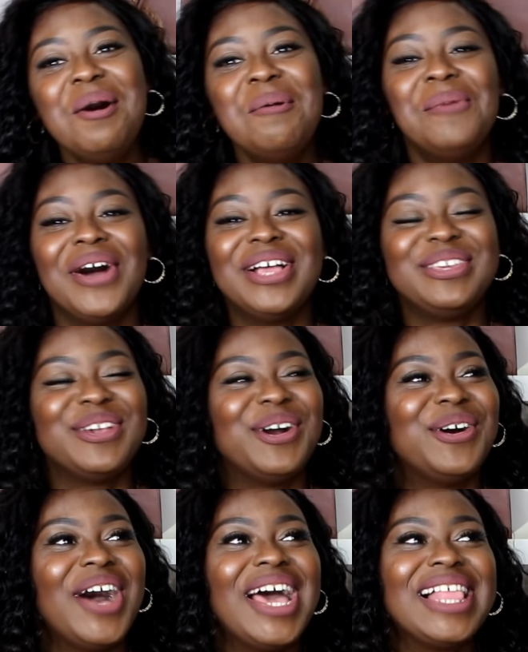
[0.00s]
But
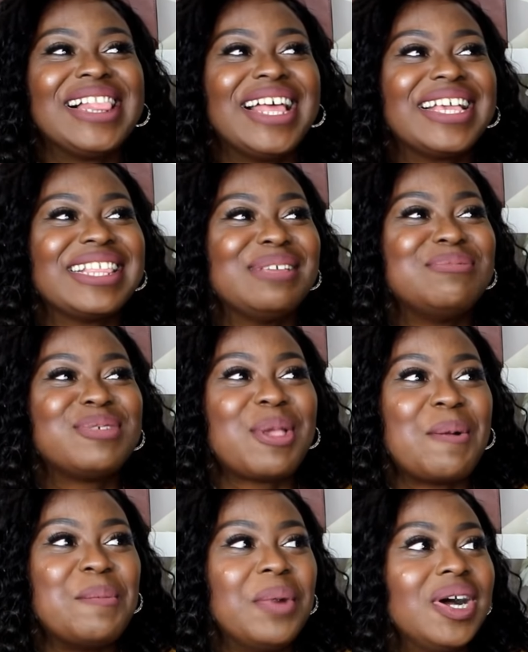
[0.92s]
yo, I liked him
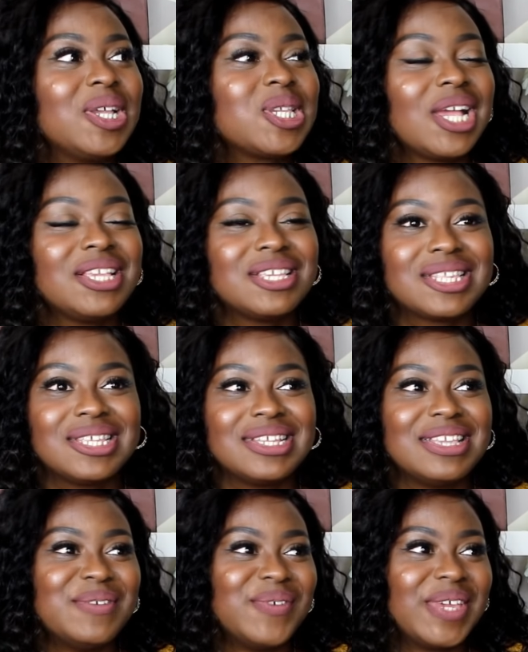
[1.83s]
so much, I just
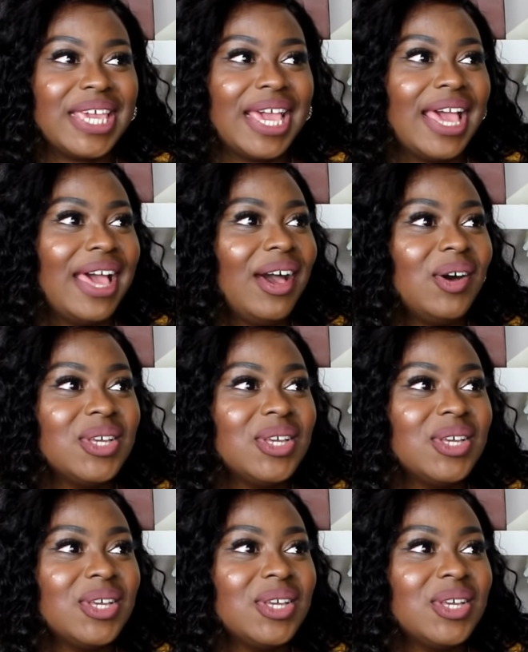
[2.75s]
didn't even care.